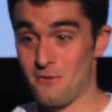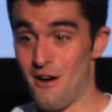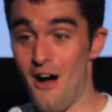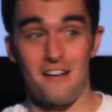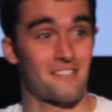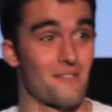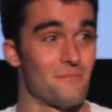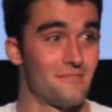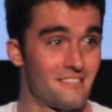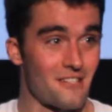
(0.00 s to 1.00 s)
were
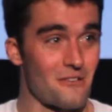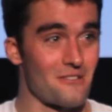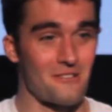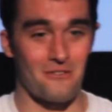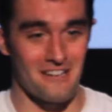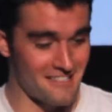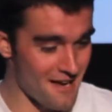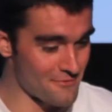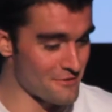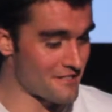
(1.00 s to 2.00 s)
awesome. So great
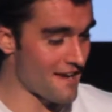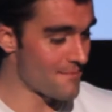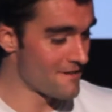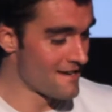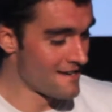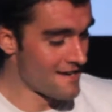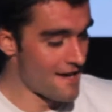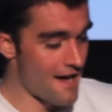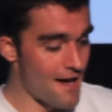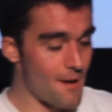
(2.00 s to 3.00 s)
job, Foodscape.
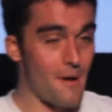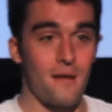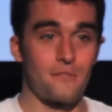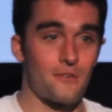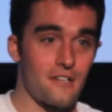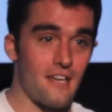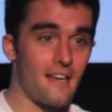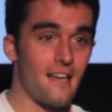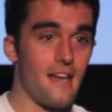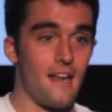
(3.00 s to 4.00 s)
My name is Chris
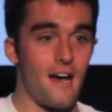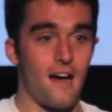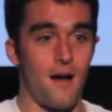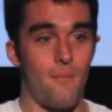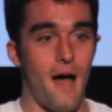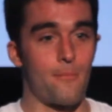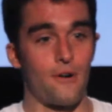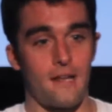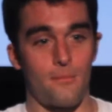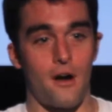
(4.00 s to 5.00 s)
Hake, and I'm
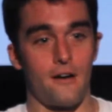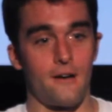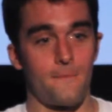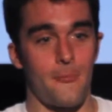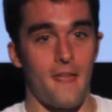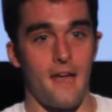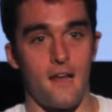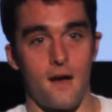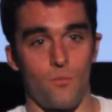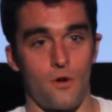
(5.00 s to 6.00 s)
operating partner and
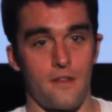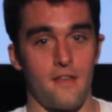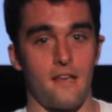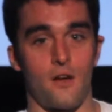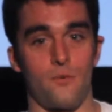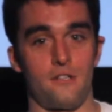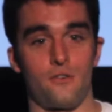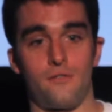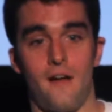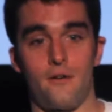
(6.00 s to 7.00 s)
one of the
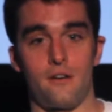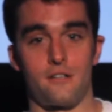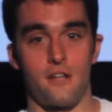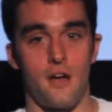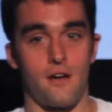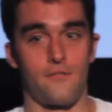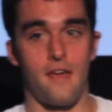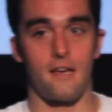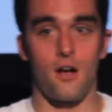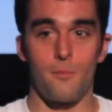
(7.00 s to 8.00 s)
original founders of
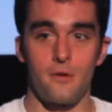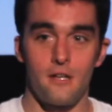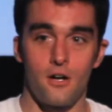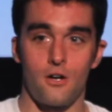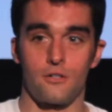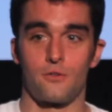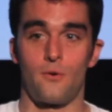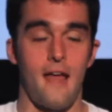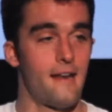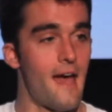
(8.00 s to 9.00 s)
a company called
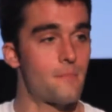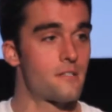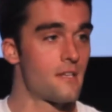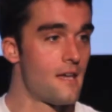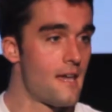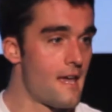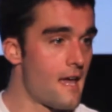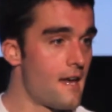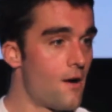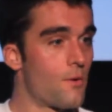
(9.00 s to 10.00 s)
RunThatApp.
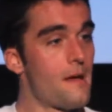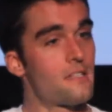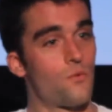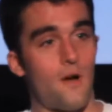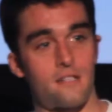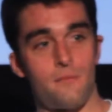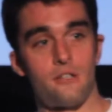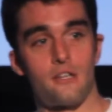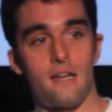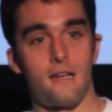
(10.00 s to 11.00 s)
And we're based in West
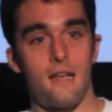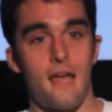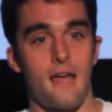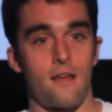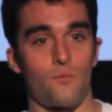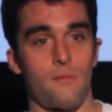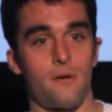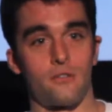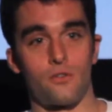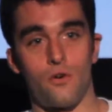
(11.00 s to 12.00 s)
Michigan, and we
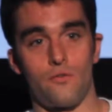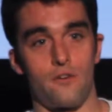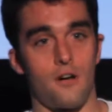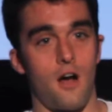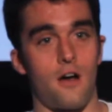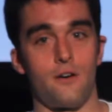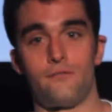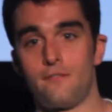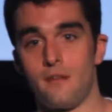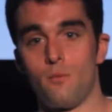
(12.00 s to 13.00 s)
built over
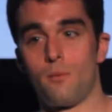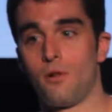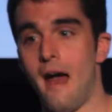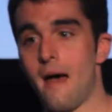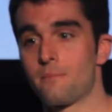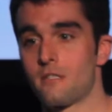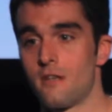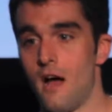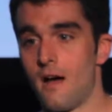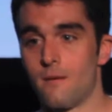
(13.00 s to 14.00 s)
150 mobile apps
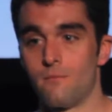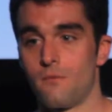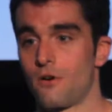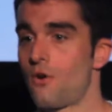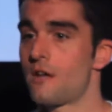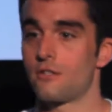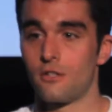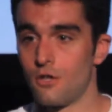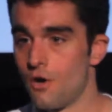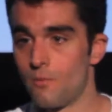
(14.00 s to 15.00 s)
across the
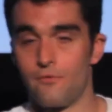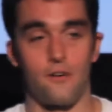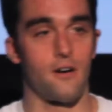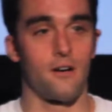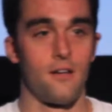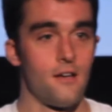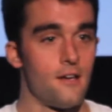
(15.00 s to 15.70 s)
globe for